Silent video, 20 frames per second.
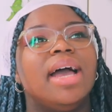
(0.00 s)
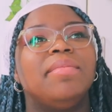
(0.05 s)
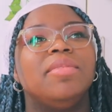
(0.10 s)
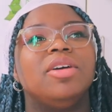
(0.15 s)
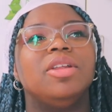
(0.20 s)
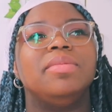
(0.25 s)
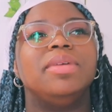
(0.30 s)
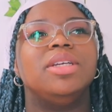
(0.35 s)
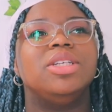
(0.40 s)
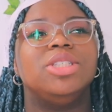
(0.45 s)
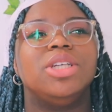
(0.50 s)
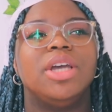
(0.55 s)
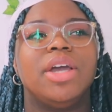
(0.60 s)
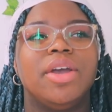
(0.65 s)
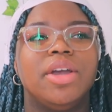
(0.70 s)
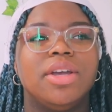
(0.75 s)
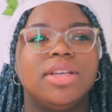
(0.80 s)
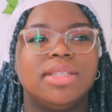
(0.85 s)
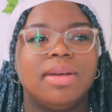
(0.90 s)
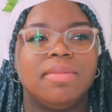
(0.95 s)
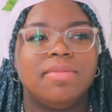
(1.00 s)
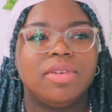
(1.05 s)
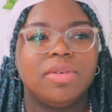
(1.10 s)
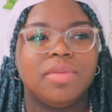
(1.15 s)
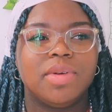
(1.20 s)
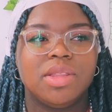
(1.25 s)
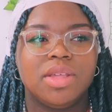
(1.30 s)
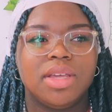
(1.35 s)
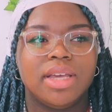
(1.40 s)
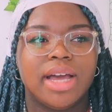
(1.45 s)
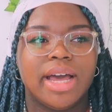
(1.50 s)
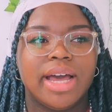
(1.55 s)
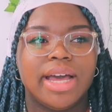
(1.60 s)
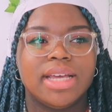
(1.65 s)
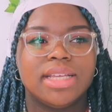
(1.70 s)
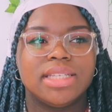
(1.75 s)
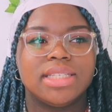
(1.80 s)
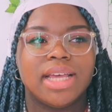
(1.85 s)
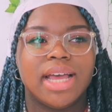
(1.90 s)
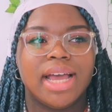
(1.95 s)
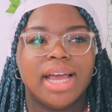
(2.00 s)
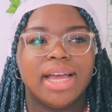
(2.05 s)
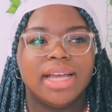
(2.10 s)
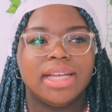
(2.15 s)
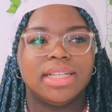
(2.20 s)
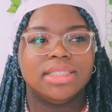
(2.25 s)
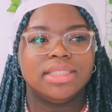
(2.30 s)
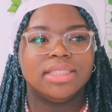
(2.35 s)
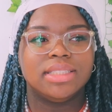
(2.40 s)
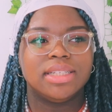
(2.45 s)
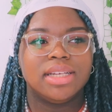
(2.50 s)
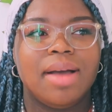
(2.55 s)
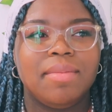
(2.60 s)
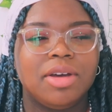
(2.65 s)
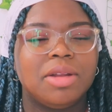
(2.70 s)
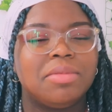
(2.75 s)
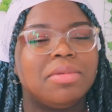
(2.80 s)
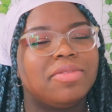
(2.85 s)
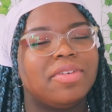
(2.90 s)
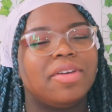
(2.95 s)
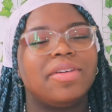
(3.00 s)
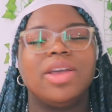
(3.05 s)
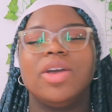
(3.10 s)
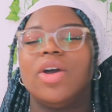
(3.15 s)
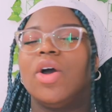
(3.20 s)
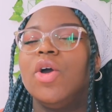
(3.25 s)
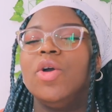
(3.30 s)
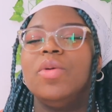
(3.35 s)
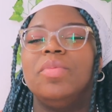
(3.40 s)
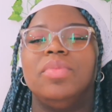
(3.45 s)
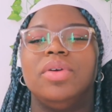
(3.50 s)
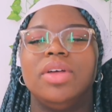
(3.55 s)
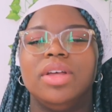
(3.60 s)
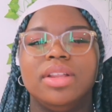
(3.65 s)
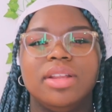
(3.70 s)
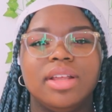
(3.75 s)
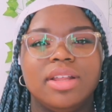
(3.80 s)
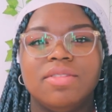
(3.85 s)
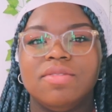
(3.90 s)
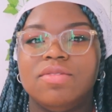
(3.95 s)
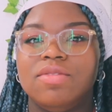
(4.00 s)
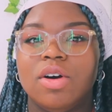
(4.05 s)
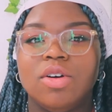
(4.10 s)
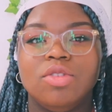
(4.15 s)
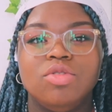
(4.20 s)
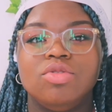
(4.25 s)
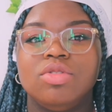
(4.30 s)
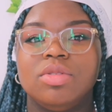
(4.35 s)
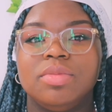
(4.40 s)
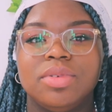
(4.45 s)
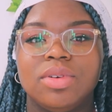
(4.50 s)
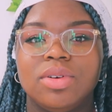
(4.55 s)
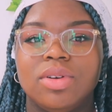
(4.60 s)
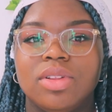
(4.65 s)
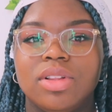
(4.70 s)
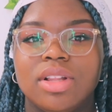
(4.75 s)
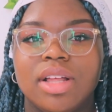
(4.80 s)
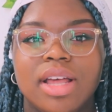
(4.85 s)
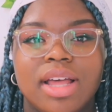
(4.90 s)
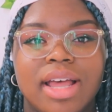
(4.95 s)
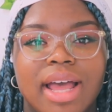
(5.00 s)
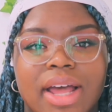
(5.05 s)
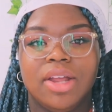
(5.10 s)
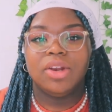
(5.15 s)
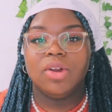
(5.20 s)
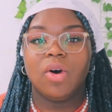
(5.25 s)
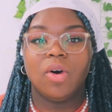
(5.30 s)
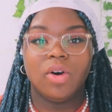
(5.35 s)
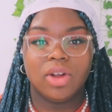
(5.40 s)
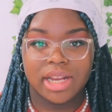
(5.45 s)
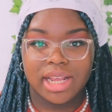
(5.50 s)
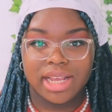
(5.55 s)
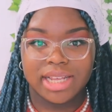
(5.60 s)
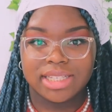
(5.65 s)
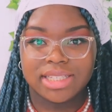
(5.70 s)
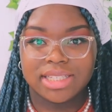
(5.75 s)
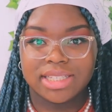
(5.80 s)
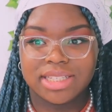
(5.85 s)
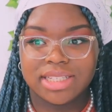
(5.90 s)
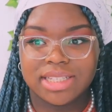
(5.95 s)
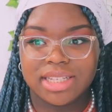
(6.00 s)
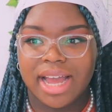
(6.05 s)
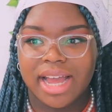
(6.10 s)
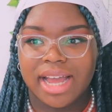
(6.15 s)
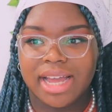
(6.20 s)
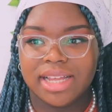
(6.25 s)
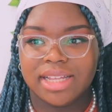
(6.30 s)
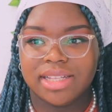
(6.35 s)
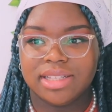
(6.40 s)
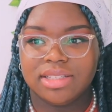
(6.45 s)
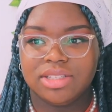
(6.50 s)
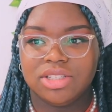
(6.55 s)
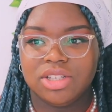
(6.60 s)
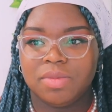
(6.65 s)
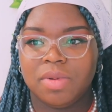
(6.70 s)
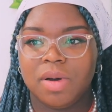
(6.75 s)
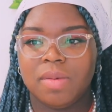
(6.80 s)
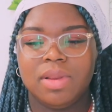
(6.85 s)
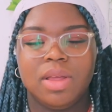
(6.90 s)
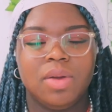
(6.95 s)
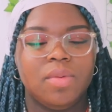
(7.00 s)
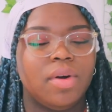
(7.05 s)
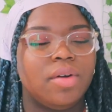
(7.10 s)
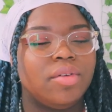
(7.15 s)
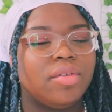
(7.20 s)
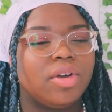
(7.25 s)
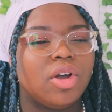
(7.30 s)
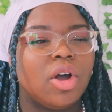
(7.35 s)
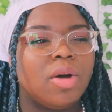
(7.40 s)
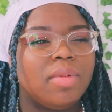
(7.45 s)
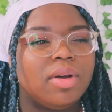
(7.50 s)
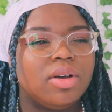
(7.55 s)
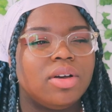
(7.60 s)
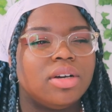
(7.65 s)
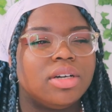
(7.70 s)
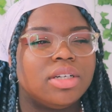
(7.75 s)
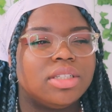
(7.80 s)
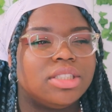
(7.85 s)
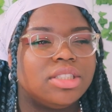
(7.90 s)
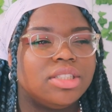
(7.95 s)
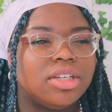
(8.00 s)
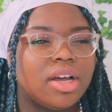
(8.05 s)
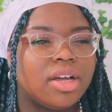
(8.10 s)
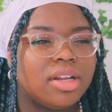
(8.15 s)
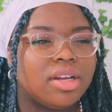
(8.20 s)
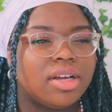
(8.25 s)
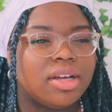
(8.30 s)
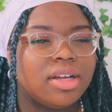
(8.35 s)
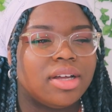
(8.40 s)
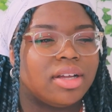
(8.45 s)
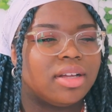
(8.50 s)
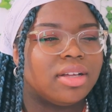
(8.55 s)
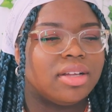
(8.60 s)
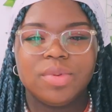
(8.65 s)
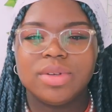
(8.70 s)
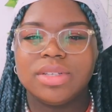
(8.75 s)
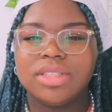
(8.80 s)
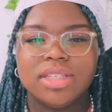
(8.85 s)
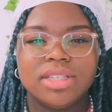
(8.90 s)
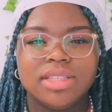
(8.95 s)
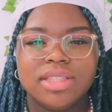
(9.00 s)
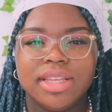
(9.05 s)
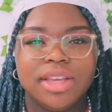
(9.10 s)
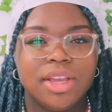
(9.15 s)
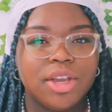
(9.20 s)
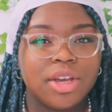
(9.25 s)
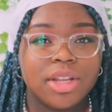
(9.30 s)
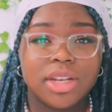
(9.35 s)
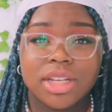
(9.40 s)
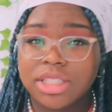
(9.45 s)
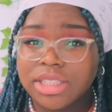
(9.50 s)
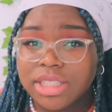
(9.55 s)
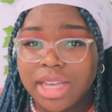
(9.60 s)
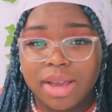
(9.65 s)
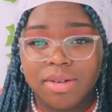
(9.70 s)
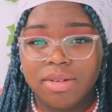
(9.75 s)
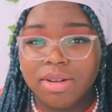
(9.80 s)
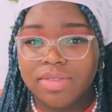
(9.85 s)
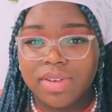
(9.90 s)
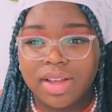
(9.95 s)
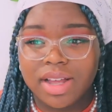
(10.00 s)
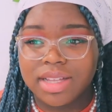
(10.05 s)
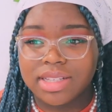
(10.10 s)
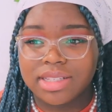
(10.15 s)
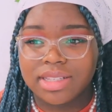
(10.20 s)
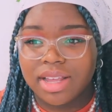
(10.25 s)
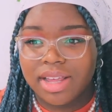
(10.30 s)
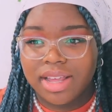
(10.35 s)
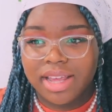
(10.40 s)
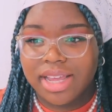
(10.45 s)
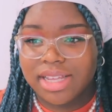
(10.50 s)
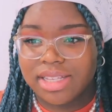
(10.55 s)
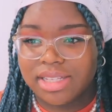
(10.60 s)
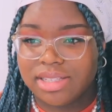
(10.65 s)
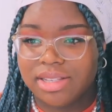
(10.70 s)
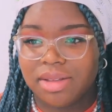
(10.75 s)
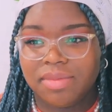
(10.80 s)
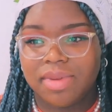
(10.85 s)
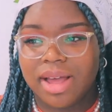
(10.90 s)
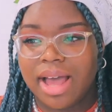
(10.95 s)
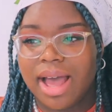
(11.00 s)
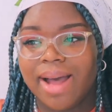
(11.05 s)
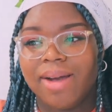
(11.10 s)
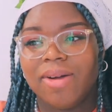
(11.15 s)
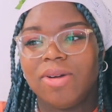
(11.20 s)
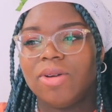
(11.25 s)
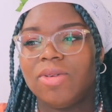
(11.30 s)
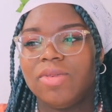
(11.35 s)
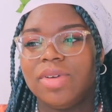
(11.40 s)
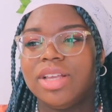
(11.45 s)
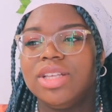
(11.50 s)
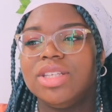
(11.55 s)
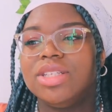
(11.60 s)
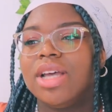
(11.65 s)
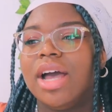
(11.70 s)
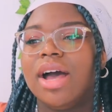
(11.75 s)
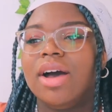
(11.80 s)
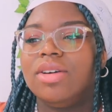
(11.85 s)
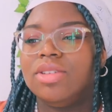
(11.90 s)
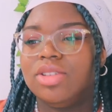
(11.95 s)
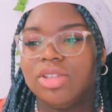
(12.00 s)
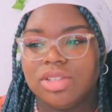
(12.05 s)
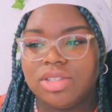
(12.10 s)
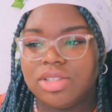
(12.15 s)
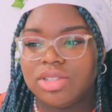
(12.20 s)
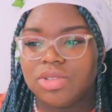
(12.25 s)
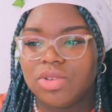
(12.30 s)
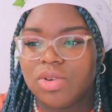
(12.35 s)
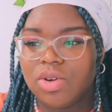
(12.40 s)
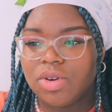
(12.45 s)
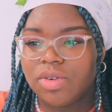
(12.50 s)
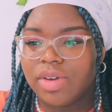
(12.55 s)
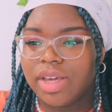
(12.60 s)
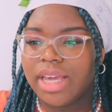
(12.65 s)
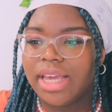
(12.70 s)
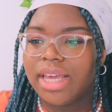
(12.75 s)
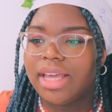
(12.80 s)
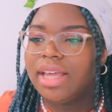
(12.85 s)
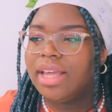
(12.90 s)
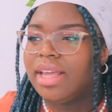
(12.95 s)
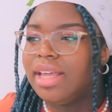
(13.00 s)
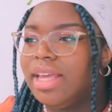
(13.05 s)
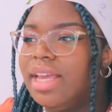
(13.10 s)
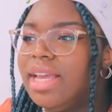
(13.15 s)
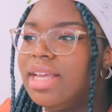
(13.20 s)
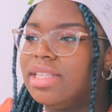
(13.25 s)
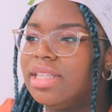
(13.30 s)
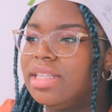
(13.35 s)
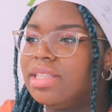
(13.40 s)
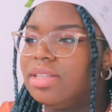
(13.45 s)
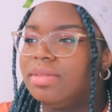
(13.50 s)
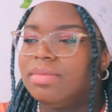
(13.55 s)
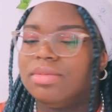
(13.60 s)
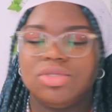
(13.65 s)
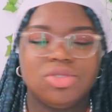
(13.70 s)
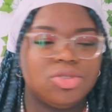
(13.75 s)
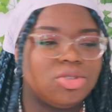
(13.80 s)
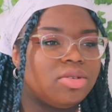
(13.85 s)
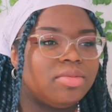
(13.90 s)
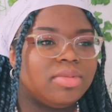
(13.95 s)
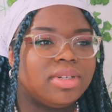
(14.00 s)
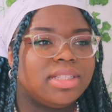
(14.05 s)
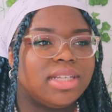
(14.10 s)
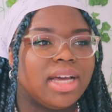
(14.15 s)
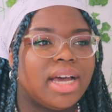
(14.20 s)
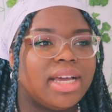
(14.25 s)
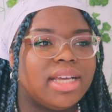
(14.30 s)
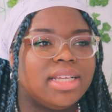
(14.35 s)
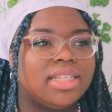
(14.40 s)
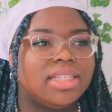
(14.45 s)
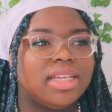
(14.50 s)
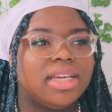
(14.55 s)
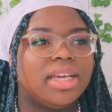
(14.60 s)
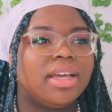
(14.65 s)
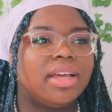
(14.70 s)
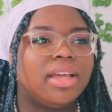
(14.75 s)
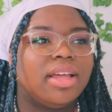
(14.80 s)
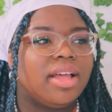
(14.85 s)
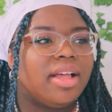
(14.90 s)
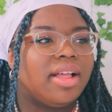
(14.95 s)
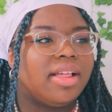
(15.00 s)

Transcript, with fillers: I'm gonna be sharing something with you guys and I'm gonna be very open and vulnerable and honest and you're probably wondering, oh my gosh, Tihana, what's this thing you're gonna share with us? Is it some harrowing childhood story? Is it some traumatizing